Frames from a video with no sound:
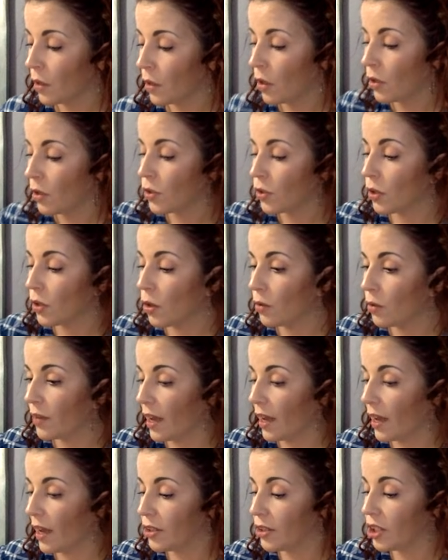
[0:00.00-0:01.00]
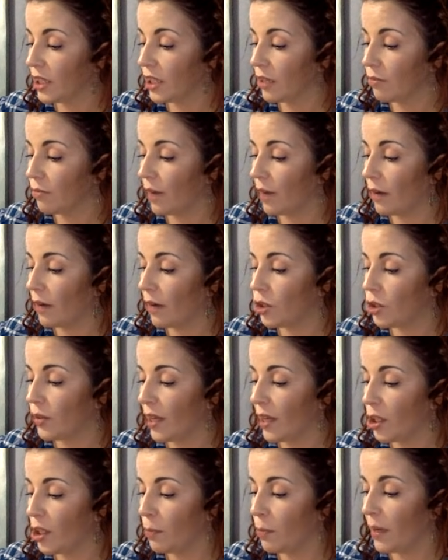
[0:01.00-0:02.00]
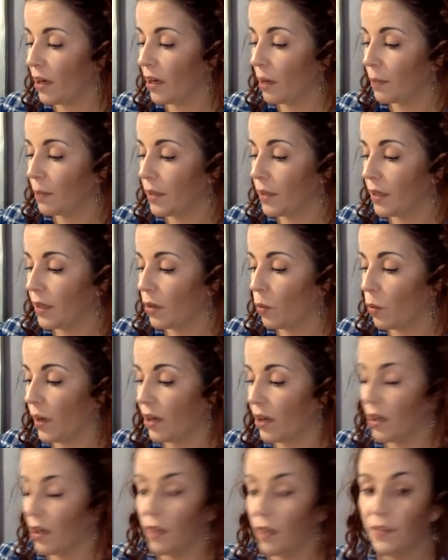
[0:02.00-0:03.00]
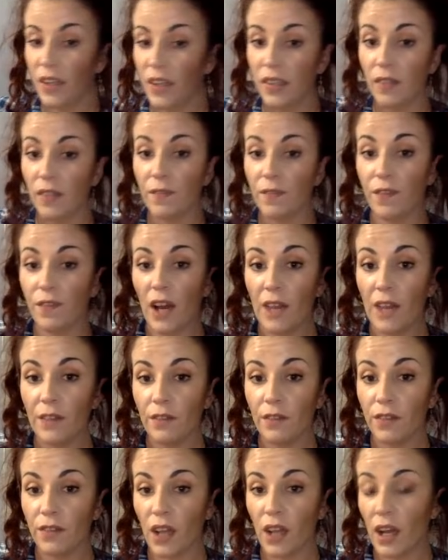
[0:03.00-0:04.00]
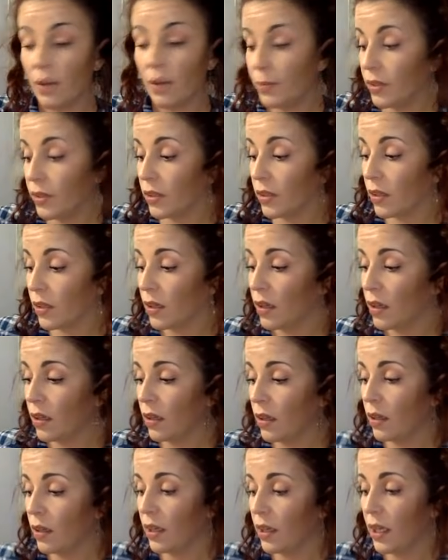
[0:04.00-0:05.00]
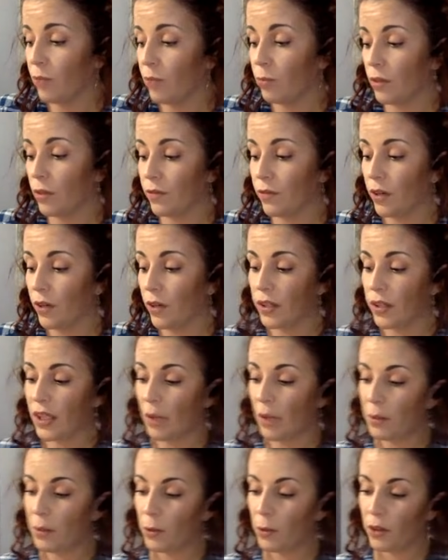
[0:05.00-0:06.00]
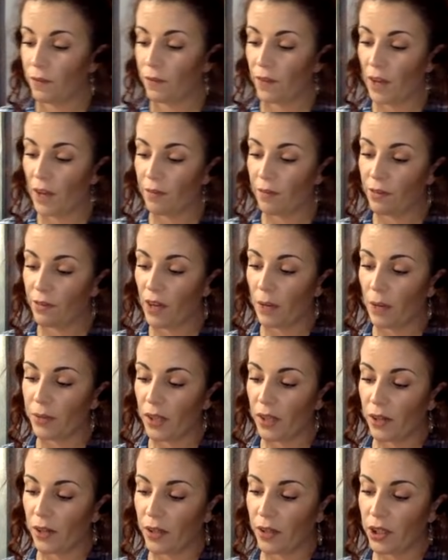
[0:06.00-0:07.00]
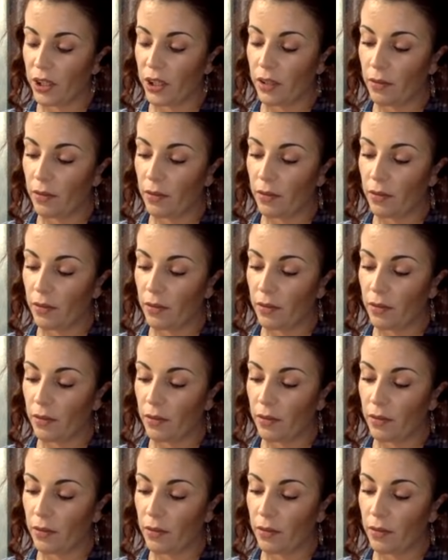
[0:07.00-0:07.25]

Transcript: So the energy around you that you may not be aware of is the Five of Cups in reverse. Tell me about the Five of Cups energy.